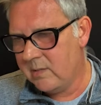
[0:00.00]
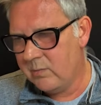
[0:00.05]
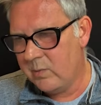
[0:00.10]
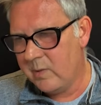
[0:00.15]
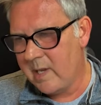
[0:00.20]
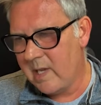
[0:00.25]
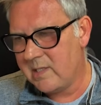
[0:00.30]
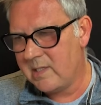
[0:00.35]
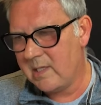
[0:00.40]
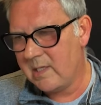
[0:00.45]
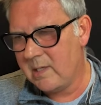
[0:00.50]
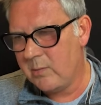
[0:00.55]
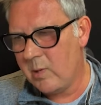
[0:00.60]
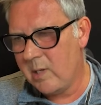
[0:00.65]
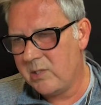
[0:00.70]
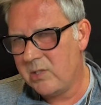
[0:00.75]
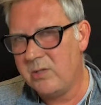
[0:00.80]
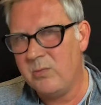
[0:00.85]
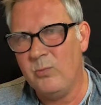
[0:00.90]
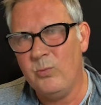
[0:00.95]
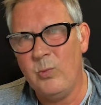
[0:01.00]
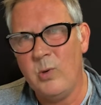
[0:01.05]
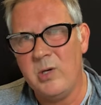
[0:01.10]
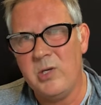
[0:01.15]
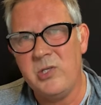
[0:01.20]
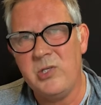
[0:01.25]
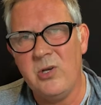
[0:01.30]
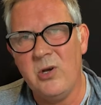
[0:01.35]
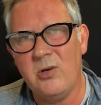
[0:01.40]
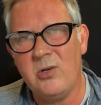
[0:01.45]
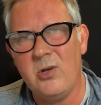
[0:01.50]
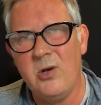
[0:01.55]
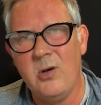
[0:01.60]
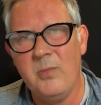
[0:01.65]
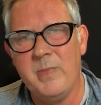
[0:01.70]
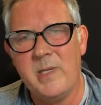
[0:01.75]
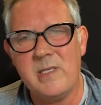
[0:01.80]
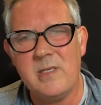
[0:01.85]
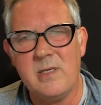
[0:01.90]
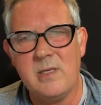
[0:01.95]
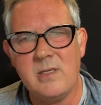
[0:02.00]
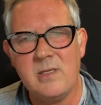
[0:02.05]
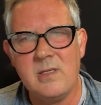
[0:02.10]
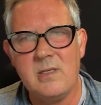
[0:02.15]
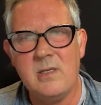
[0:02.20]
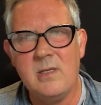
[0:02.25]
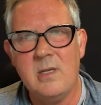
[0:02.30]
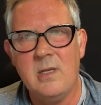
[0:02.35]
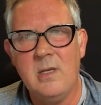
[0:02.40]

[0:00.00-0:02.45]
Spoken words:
and we asked the question, what is your core business?